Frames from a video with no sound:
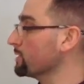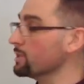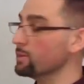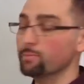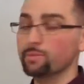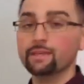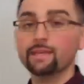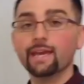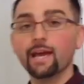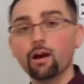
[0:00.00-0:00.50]
can
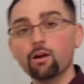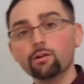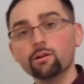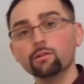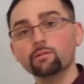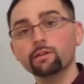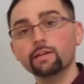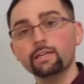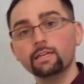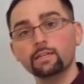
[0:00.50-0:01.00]
be
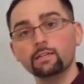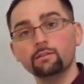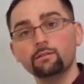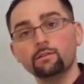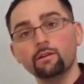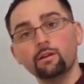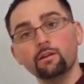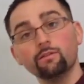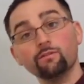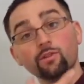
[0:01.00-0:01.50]
calculated
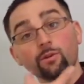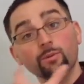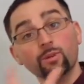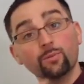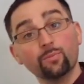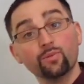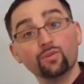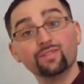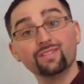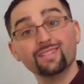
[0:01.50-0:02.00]
from
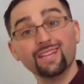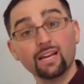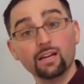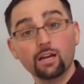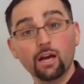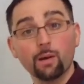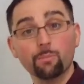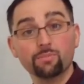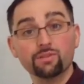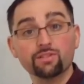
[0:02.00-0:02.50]
the
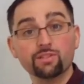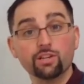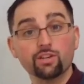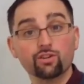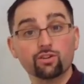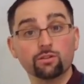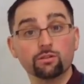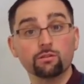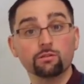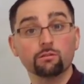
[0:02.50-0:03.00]
percent
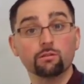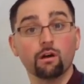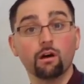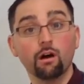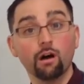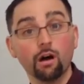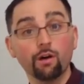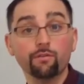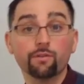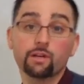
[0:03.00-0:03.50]
composition
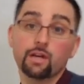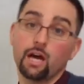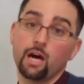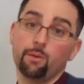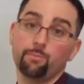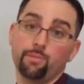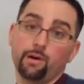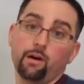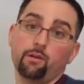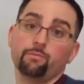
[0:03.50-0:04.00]
of a
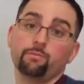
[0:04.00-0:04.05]
compound.